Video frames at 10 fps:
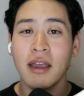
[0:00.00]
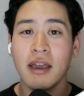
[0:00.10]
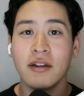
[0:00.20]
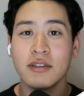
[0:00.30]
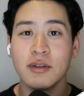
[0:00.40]

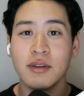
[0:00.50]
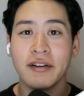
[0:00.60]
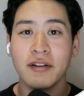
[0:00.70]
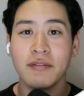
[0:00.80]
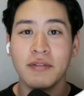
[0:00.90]
and also
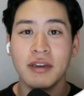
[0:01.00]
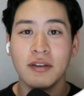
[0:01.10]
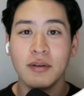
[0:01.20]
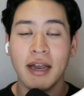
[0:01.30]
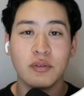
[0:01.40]
like our
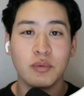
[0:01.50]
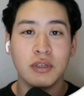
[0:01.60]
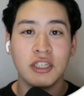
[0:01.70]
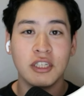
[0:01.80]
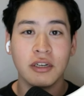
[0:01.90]
video as
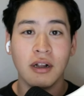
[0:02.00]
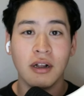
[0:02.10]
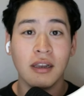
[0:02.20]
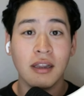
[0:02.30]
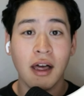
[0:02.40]
we share
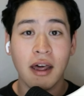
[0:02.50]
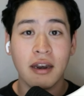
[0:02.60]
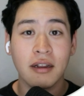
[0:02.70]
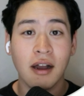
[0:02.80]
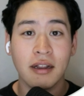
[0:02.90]
a
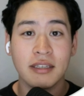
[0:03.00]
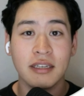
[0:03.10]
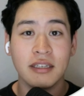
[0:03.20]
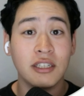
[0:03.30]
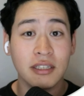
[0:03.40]
lot of
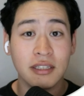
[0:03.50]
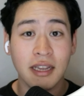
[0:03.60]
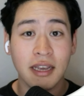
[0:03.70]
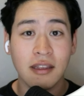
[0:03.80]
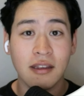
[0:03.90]
content just
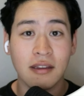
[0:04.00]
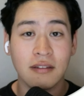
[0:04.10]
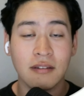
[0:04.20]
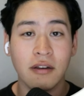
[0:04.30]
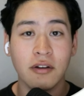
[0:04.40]
like
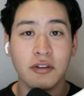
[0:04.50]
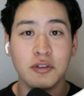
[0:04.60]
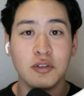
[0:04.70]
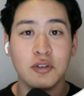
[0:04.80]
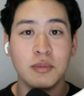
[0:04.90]
this on our
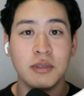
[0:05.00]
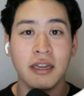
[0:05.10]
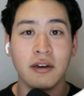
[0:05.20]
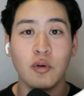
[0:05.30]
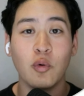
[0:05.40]
YouTube
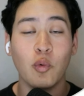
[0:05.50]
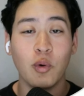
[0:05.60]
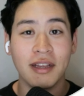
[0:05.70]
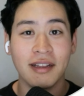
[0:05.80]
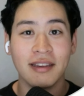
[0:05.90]
channel
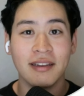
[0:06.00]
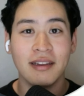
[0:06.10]
weekly.